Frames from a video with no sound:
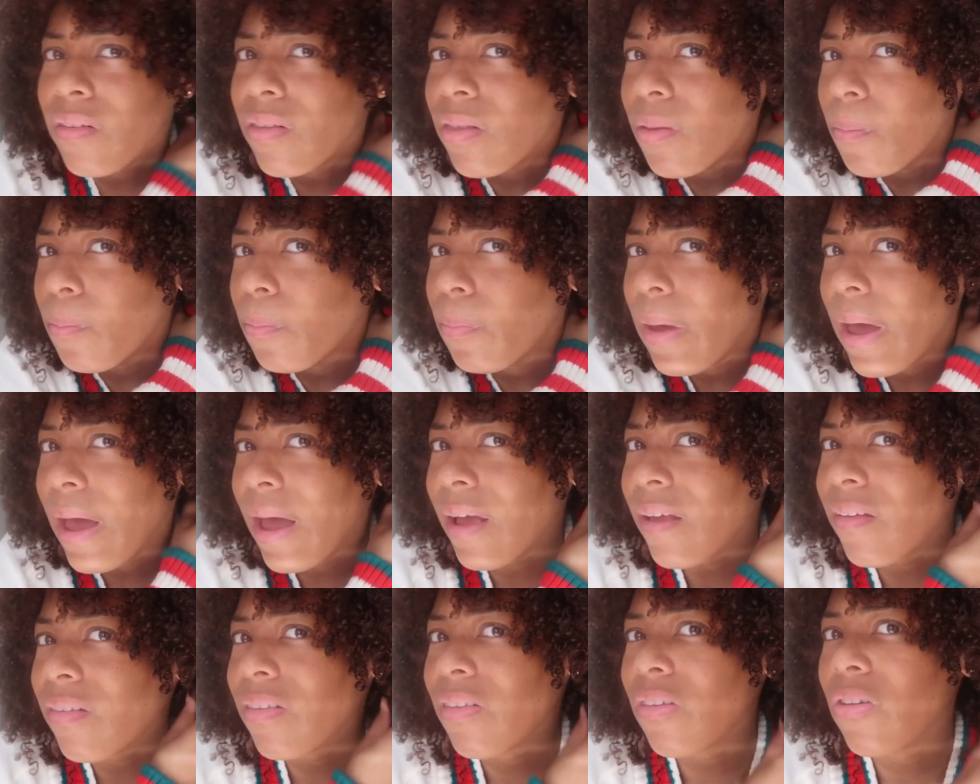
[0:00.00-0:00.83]
the
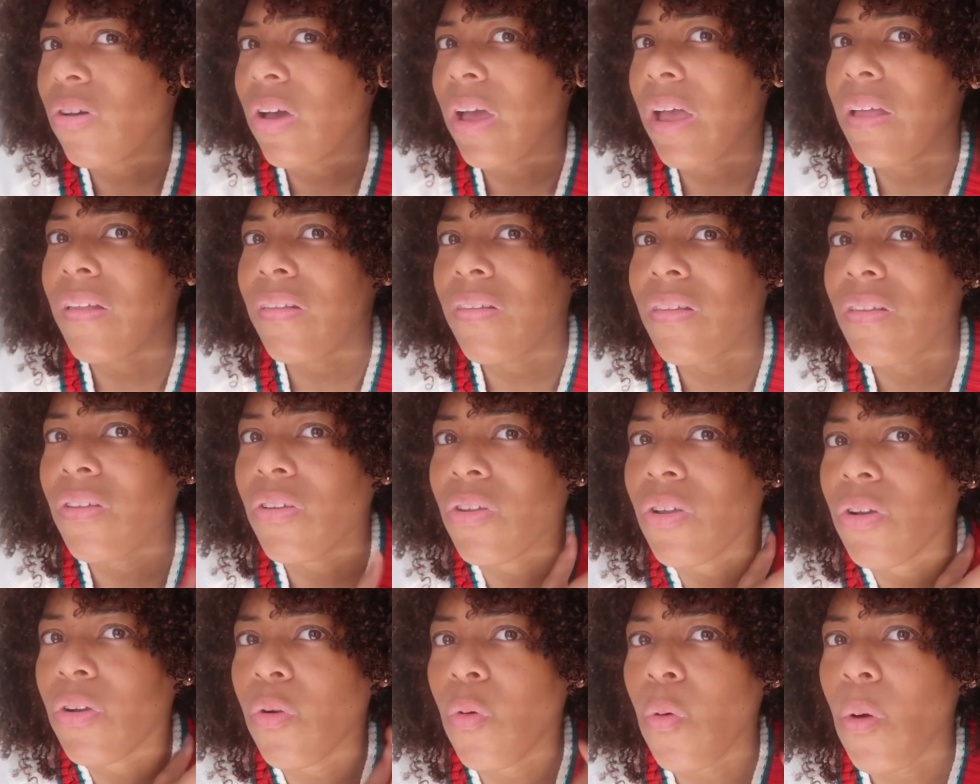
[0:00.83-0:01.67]
back still has you
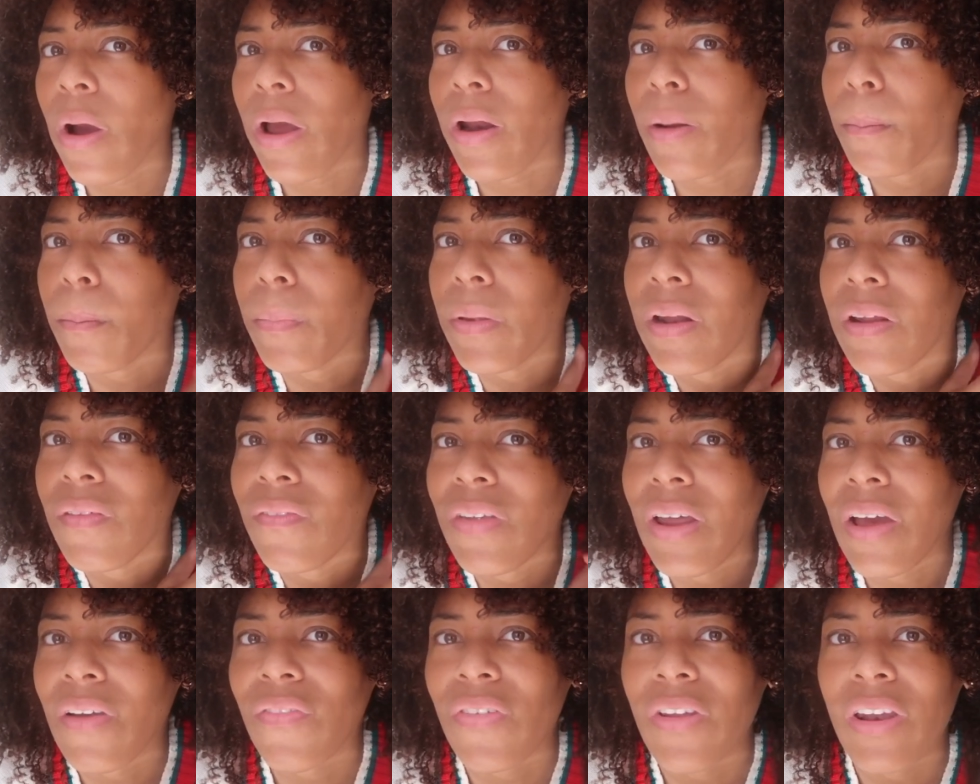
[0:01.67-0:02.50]
know quite a bit of
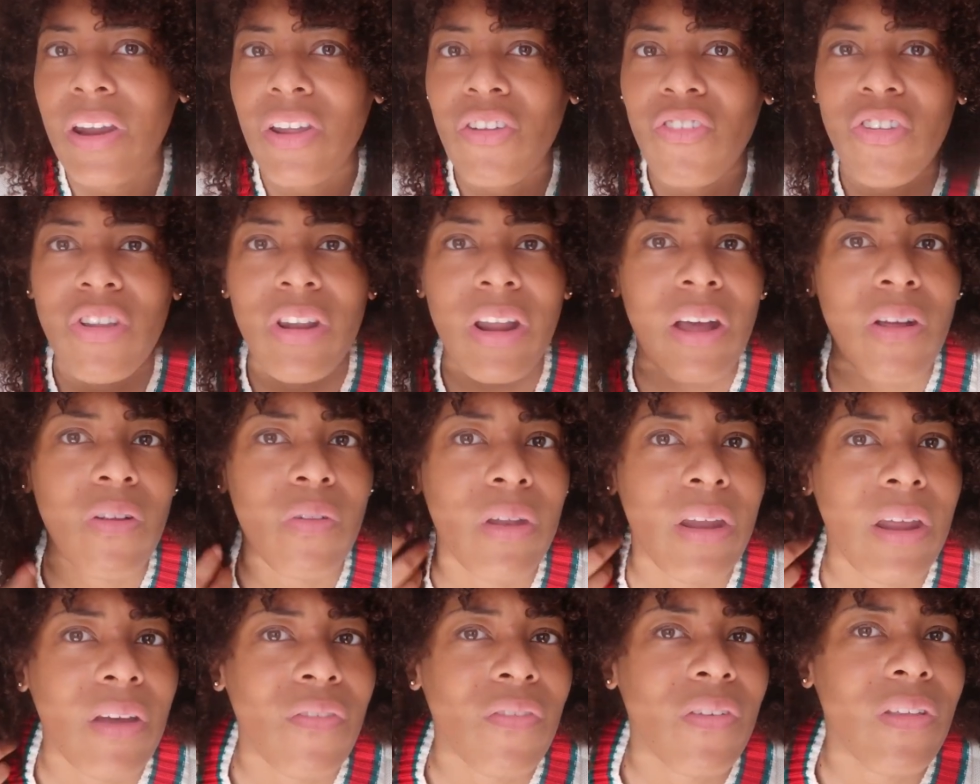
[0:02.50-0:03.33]
definition i'll
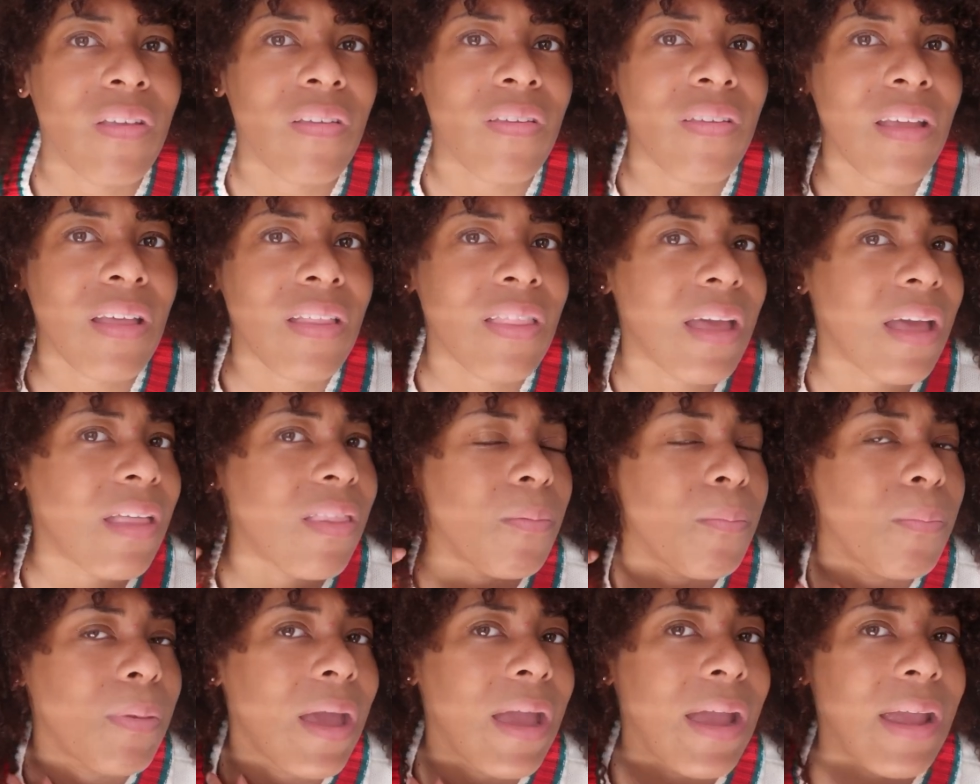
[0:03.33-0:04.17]
definitely say that the
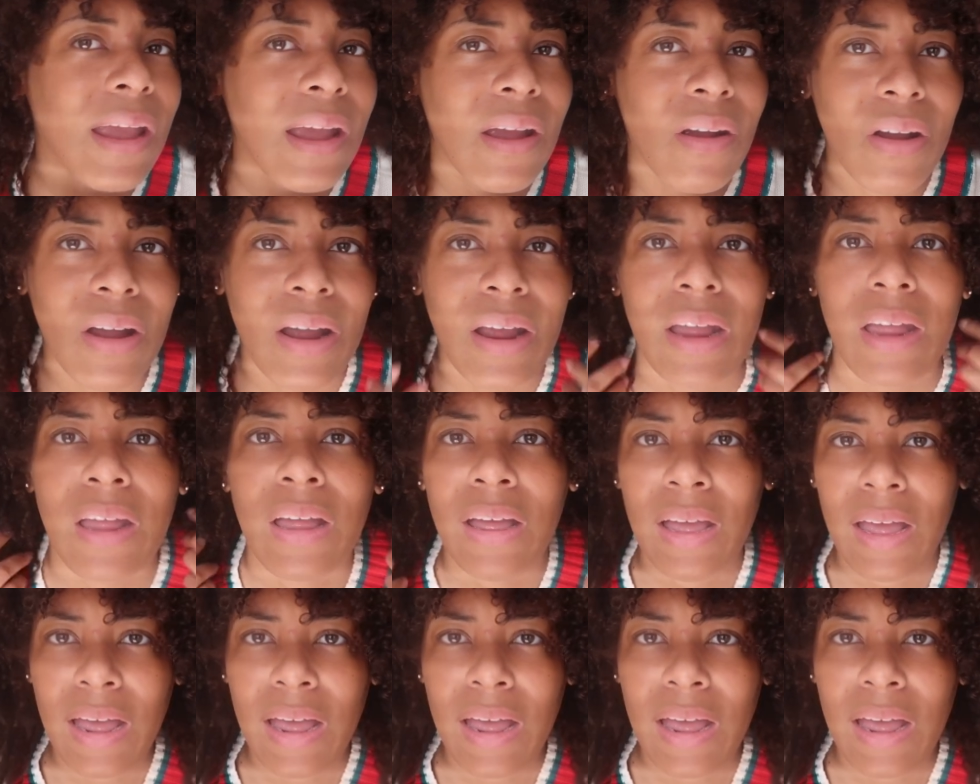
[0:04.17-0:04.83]
back area